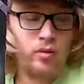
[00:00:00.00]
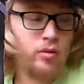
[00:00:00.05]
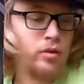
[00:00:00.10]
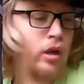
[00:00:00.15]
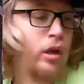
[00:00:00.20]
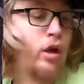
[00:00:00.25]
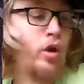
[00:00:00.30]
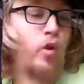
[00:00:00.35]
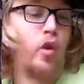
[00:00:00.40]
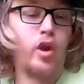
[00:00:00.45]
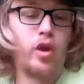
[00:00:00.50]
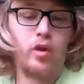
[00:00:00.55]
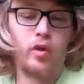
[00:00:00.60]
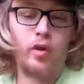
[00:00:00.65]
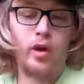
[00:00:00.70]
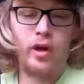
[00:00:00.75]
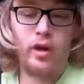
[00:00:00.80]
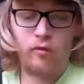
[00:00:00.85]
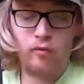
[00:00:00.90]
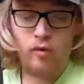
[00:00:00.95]
the short
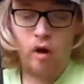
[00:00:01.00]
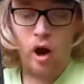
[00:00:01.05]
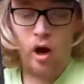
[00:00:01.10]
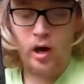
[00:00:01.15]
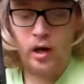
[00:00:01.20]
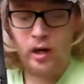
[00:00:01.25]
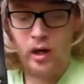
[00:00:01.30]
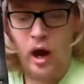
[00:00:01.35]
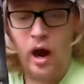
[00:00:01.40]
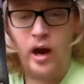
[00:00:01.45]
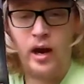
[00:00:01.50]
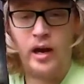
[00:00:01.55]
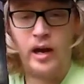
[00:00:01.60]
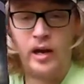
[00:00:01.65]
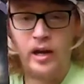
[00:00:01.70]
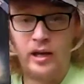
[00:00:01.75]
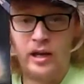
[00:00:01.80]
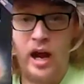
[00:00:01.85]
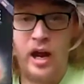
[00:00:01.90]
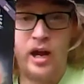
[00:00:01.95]
story Trucks got a
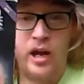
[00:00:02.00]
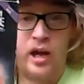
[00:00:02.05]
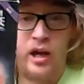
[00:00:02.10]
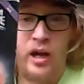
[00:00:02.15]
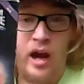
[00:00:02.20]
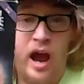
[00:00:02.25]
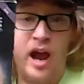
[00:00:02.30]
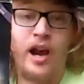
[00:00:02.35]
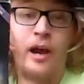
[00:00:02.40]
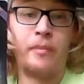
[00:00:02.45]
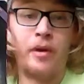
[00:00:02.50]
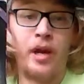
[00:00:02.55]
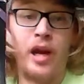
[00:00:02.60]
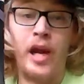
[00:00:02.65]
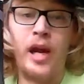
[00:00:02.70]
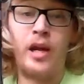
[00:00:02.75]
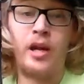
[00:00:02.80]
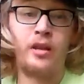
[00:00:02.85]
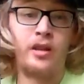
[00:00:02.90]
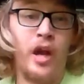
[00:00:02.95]
second
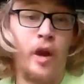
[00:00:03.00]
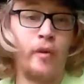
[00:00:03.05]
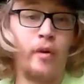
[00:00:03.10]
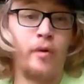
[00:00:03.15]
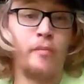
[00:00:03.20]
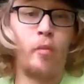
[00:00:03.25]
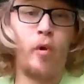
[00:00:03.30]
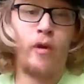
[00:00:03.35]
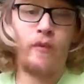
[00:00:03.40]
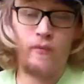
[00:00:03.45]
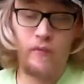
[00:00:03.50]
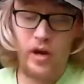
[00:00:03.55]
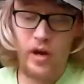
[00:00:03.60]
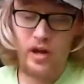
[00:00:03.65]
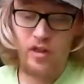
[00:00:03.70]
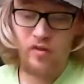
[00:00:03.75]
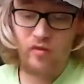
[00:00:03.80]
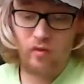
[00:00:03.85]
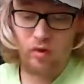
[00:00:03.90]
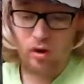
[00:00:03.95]
adaptation that was more
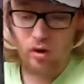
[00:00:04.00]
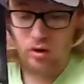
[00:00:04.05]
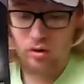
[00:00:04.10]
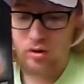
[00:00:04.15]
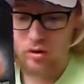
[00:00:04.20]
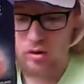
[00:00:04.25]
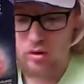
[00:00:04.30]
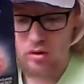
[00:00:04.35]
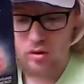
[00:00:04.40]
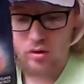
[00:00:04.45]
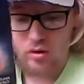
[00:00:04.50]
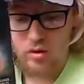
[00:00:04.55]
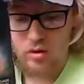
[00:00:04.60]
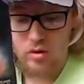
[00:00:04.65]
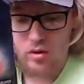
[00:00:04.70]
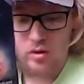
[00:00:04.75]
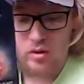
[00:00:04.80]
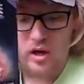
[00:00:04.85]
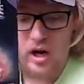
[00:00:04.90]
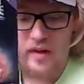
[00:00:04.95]
faithful,
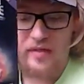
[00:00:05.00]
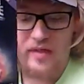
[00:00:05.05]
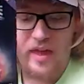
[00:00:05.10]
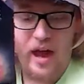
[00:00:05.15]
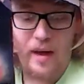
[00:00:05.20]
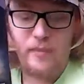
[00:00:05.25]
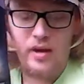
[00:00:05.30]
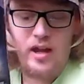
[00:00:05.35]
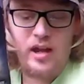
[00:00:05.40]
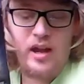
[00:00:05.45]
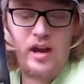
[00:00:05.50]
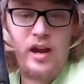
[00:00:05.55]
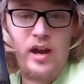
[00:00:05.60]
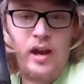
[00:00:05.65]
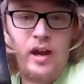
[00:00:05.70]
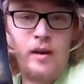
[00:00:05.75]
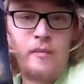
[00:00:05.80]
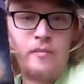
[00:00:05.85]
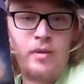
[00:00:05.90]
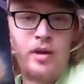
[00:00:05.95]
and that
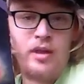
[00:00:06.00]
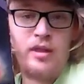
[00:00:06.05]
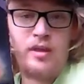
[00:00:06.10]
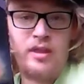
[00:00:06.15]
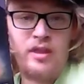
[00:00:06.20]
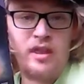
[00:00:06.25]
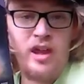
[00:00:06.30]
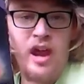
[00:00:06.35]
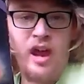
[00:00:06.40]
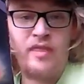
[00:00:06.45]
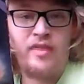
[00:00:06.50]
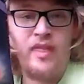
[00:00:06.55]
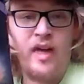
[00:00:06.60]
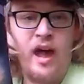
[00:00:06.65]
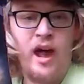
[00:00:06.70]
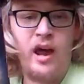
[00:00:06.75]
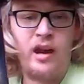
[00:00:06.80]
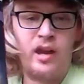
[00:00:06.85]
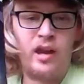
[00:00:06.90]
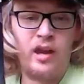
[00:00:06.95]

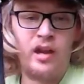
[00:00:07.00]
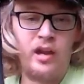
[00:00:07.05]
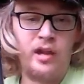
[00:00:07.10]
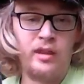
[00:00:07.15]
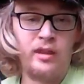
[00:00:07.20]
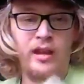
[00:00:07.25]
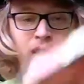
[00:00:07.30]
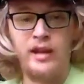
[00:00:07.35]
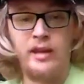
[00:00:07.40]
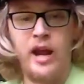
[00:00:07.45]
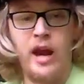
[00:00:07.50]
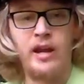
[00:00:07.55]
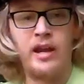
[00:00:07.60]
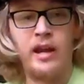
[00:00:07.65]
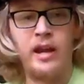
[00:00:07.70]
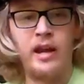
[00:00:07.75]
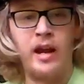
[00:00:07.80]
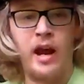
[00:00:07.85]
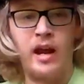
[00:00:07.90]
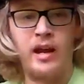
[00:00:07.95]
is the
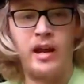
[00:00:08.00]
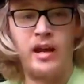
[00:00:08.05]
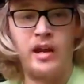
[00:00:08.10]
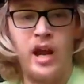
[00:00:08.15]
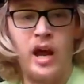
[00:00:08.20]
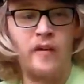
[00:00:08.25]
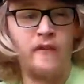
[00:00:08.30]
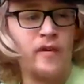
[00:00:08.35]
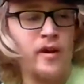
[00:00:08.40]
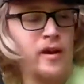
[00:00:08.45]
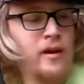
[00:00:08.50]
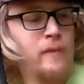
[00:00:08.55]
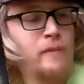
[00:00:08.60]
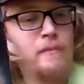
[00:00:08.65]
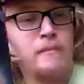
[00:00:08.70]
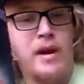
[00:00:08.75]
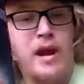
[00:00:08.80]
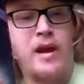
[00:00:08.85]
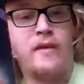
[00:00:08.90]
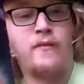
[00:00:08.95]
1997
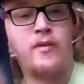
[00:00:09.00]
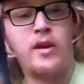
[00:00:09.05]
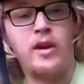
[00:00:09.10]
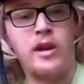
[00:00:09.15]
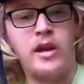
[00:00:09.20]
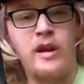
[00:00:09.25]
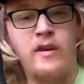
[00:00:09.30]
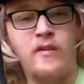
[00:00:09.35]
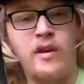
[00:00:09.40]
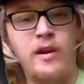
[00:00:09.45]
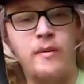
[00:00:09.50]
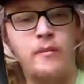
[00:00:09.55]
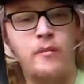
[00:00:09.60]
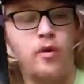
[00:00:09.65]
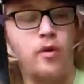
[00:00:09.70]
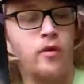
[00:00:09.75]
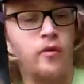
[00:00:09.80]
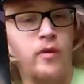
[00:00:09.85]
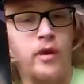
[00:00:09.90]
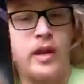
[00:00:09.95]
made for TV
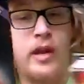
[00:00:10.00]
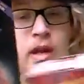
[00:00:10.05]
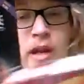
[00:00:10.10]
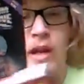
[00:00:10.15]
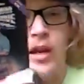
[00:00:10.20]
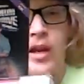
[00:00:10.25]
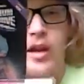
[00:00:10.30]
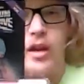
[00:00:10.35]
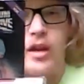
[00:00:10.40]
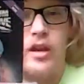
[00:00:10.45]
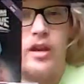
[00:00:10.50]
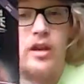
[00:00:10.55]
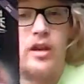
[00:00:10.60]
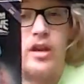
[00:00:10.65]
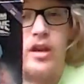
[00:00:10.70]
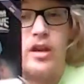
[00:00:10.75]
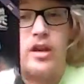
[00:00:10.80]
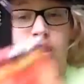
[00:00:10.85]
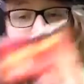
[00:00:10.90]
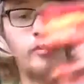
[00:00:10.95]
movie
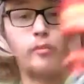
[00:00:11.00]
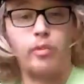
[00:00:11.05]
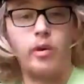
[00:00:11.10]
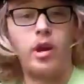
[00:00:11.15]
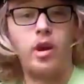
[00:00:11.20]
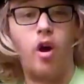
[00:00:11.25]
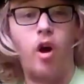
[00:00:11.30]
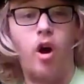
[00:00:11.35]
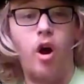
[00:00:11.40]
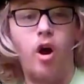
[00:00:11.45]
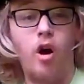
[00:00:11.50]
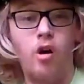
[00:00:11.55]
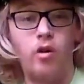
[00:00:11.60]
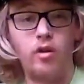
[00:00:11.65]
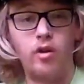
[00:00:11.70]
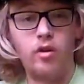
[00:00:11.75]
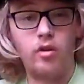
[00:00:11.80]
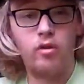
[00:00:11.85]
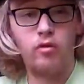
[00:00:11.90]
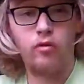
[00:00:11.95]
simply called
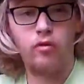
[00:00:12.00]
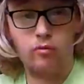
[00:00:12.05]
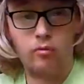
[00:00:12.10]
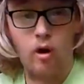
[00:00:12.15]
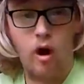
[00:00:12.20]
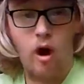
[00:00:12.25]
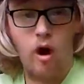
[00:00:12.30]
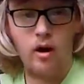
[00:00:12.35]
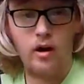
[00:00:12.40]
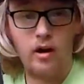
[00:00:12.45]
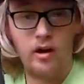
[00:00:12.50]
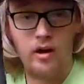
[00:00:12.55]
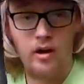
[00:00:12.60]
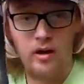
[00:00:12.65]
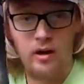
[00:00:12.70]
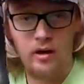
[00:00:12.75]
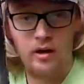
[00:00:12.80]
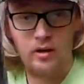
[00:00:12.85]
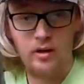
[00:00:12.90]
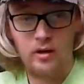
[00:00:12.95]

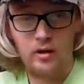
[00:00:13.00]
Trucks.